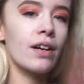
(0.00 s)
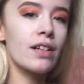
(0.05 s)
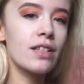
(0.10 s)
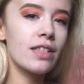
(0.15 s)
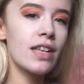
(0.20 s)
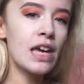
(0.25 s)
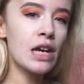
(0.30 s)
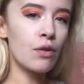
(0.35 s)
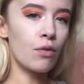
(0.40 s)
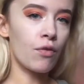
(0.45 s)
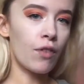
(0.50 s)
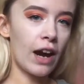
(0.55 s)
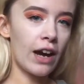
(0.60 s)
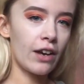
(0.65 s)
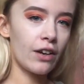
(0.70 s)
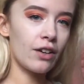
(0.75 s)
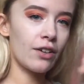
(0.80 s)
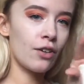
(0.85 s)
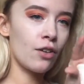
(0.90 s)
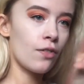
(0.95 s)
is like
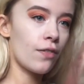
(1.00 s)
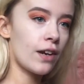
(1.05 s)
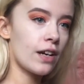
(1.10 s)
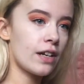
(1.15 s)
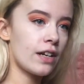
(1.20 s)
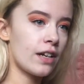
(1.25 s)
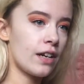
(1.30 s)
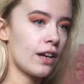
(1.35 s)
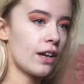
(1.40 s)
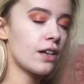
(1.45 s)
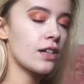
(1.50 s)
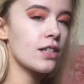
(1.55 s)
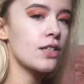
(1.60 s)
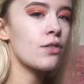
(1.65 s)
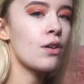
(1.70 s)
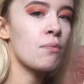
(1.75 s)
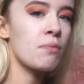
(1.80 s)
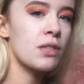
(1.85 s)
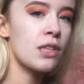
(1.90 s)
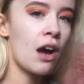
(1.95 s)
right over here,
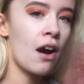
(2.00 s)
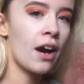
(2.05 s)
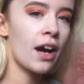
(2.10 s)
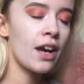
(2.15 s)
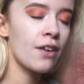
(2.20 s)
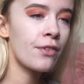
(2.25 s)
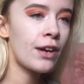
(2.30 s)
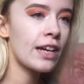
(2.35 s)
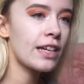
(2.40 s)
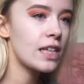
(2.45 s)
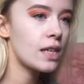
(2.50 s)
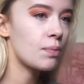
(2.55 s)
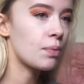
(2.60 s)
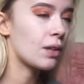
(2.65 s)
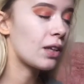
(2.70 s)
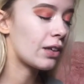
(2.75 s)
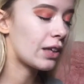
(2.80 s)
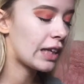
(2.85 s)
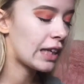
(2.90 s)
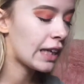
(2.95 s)
so I'm sorry if I keep
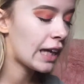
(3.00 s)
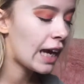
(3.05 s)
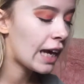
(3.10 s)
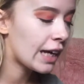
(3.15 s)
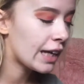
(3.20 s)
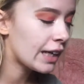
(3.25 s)
looking at